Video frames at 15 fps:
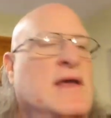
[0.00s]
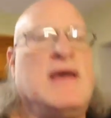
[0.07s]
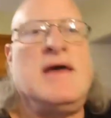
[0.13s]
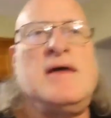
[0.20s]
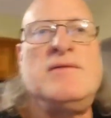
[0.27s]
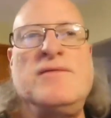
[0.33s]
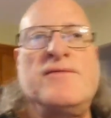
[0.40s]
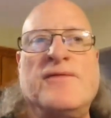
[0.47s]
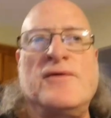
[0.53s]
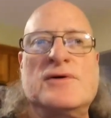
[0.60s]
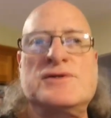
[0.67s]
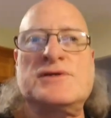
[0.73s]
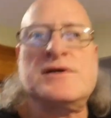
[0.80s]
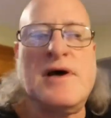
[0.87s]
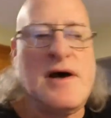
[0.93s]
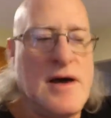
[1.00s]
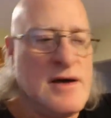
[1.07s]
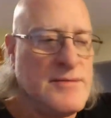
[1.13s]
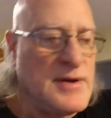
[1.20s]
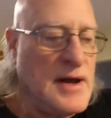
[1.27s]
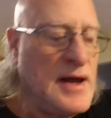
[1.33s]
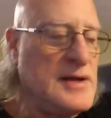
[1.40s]
kid the first
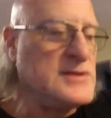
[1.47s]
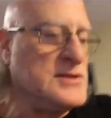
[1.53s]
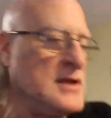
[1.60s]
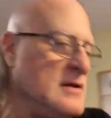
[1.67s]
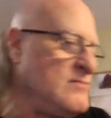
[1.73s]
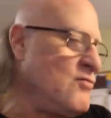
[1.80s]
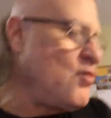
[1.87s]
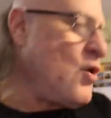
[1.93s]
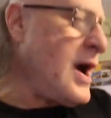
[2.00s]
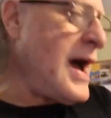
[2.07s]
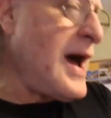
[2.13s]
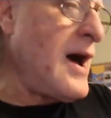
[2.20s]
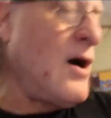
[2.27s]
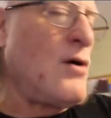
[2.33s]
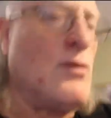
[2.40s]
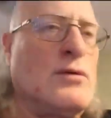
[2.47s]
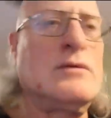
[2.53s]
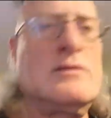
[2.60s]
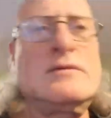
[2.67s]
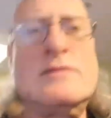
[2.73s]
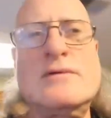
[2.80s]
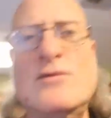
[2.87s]
time, and I said, wow,
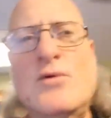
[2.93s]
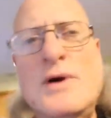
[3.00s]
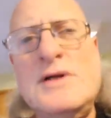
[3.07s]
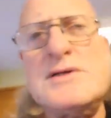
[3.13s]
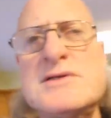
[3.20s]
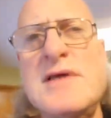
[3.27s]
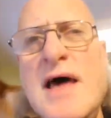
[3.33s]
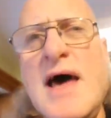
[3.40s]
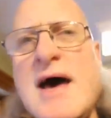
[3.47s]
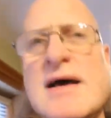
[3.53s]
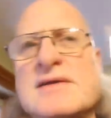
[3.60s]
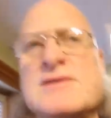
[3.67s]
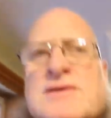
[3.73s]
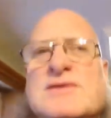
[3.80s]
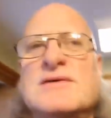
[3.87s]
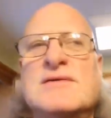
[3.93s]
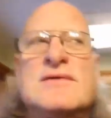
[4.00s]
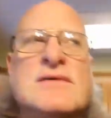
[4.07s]
what is that?